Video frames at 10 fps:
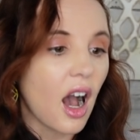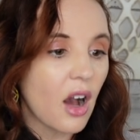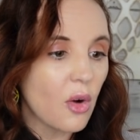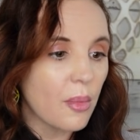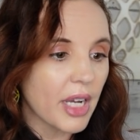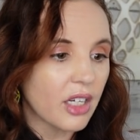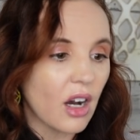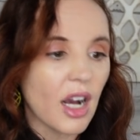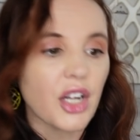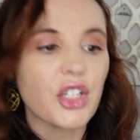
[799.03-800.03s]
Oh my
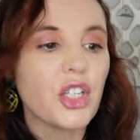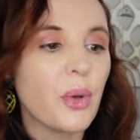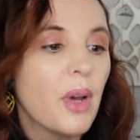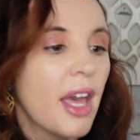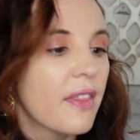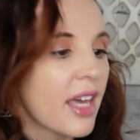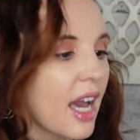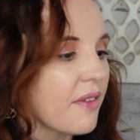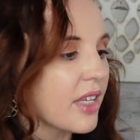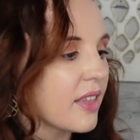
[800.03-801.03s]
gosh. So they
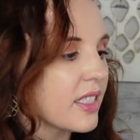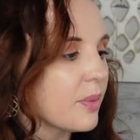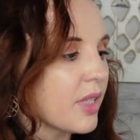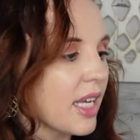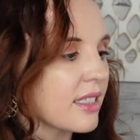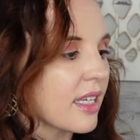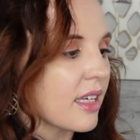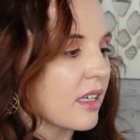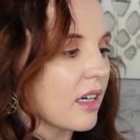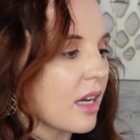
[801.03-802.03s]
have like this one has
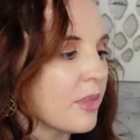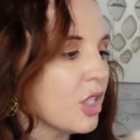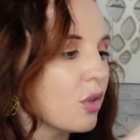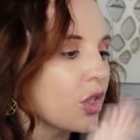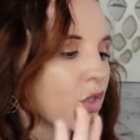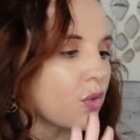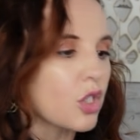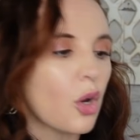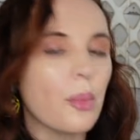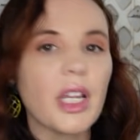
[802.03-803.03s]
like I mean you can do
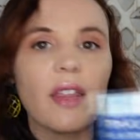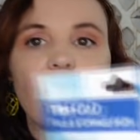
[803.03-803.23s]
so many